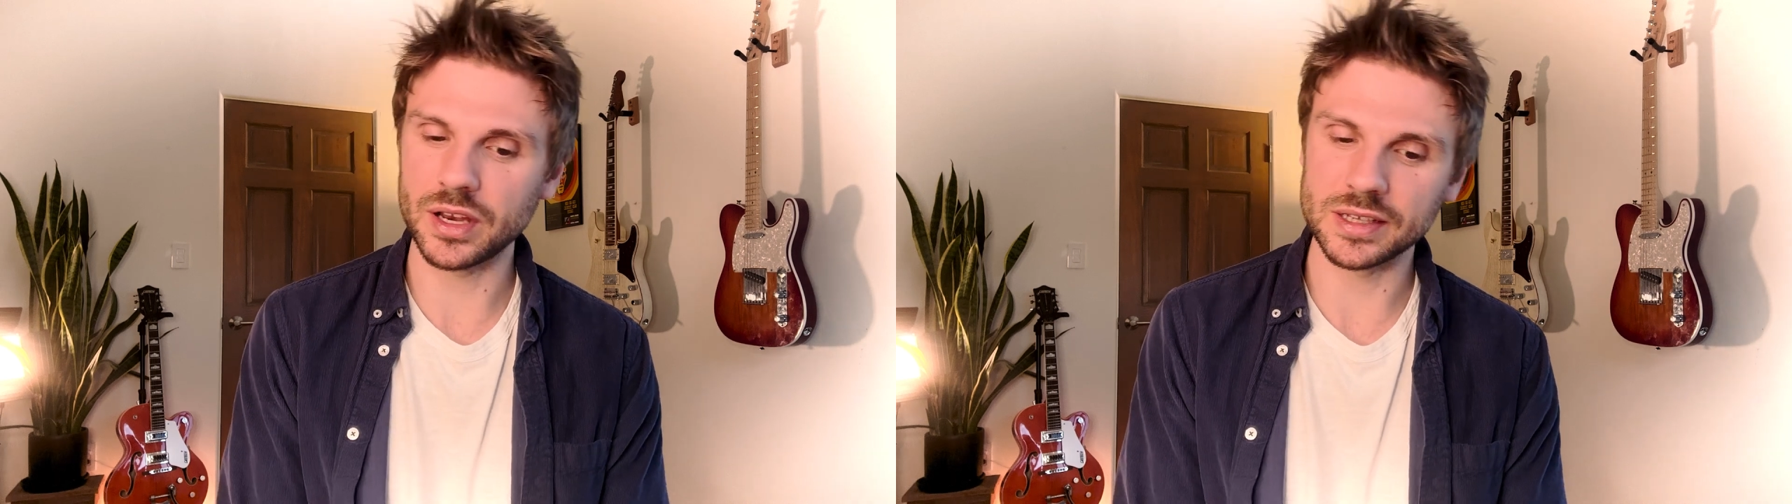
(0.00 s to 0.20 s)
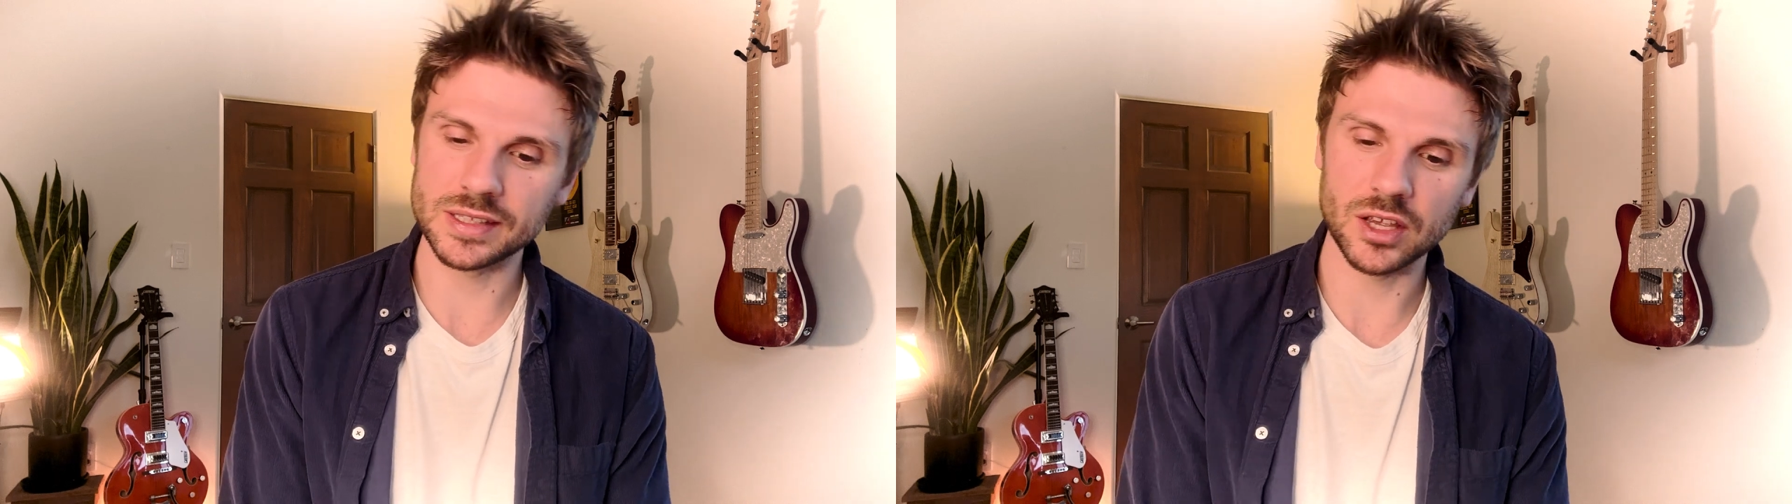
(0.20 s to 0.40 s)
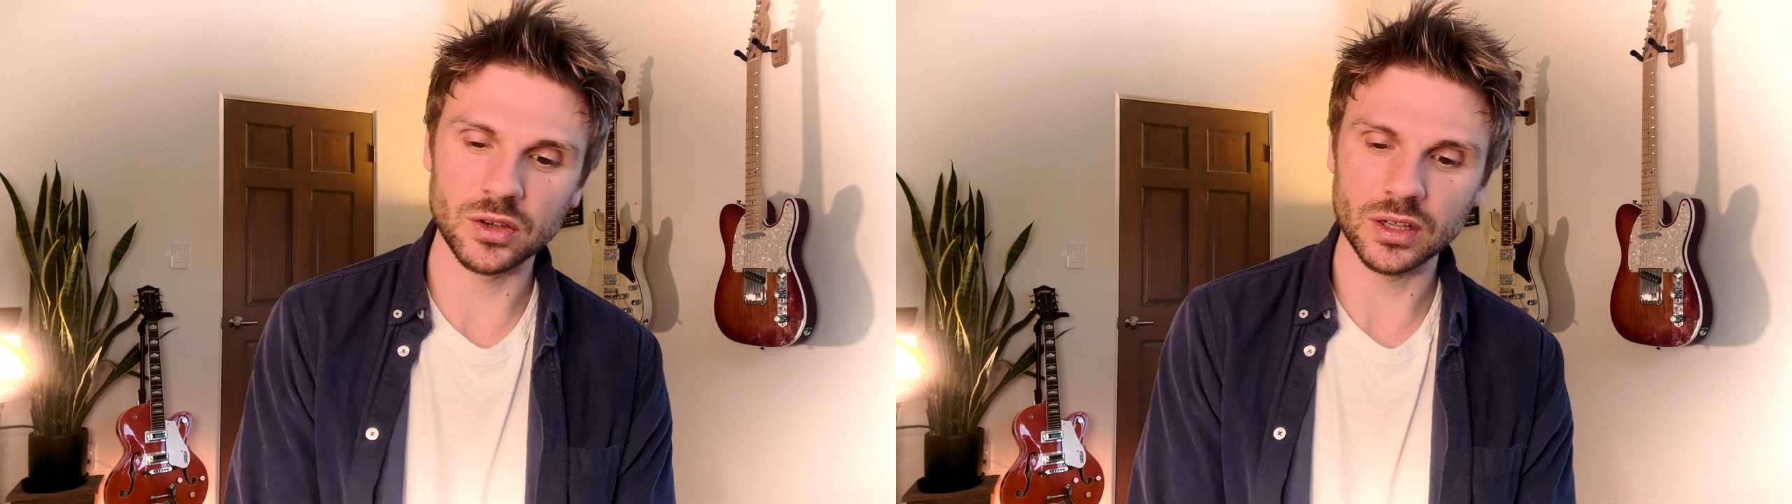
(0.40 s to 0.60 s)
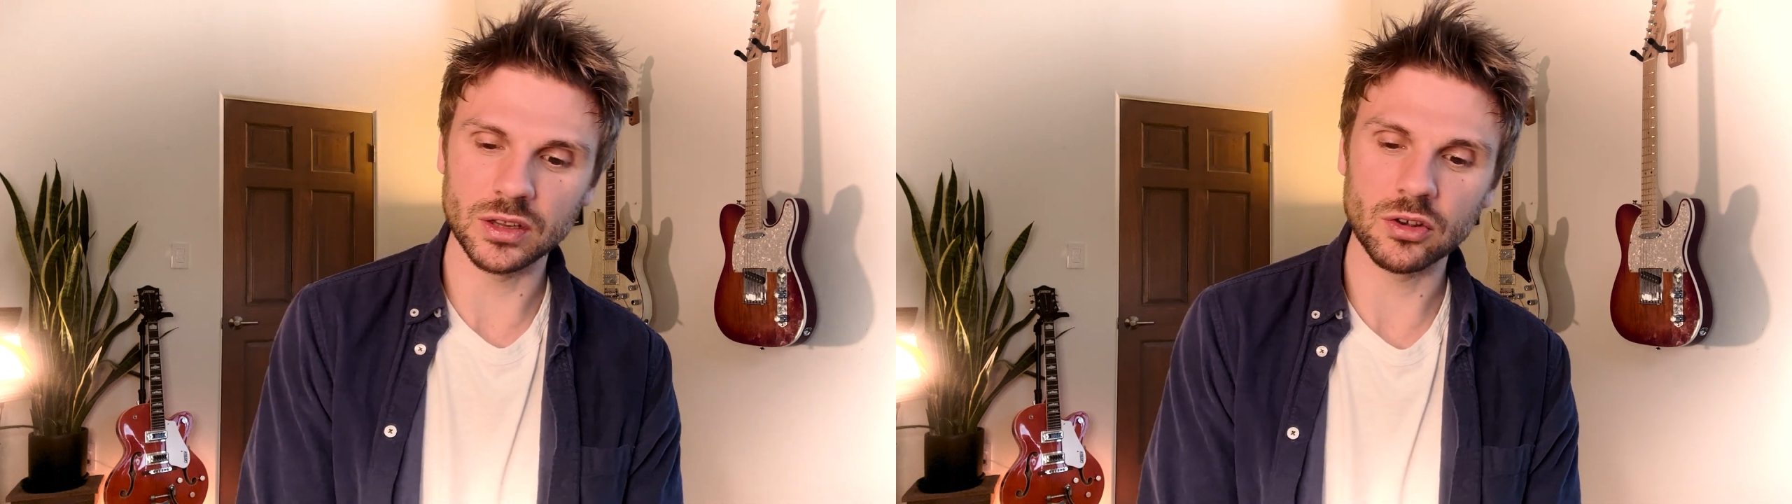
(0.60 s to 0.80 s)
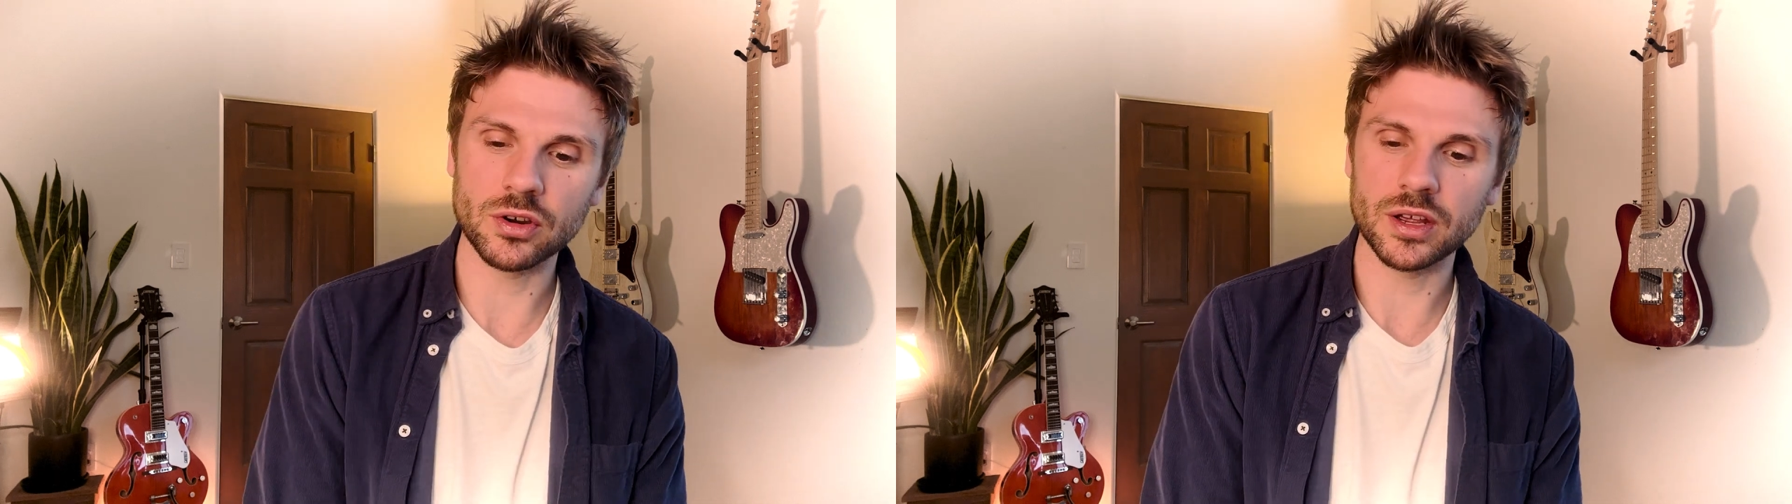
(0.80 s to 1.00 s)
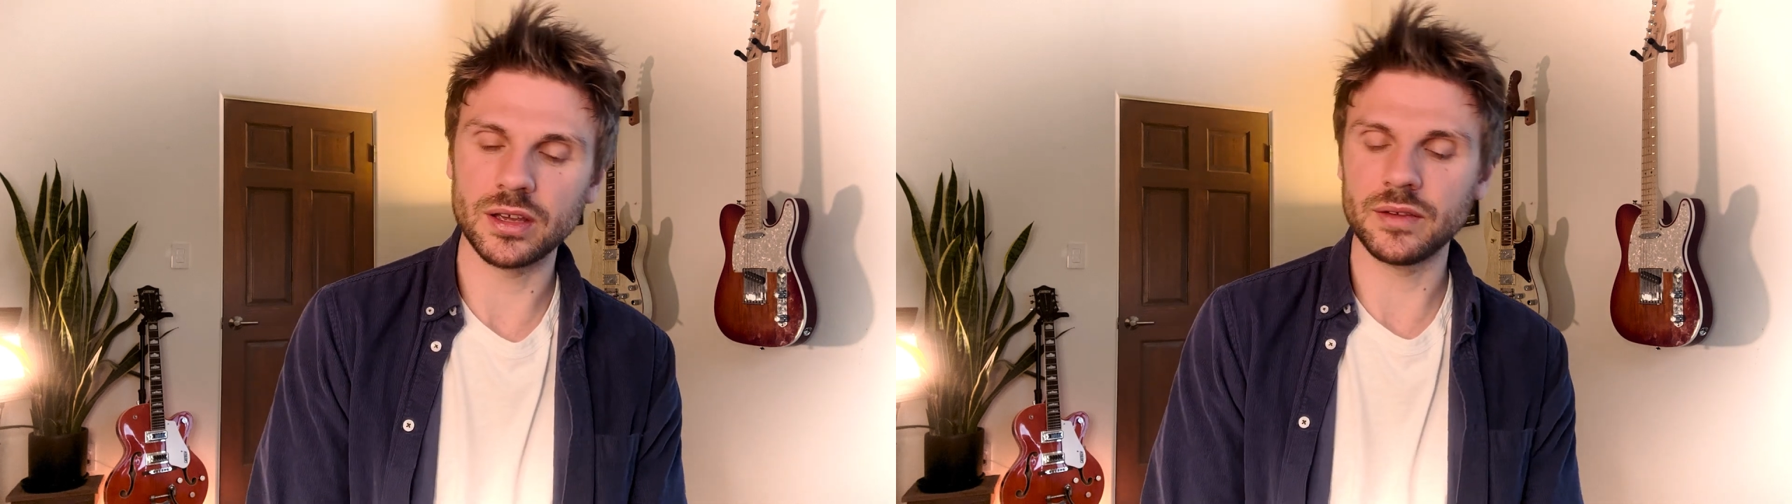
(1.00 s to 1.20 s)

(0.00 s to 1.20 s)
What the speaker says: is that you can learn it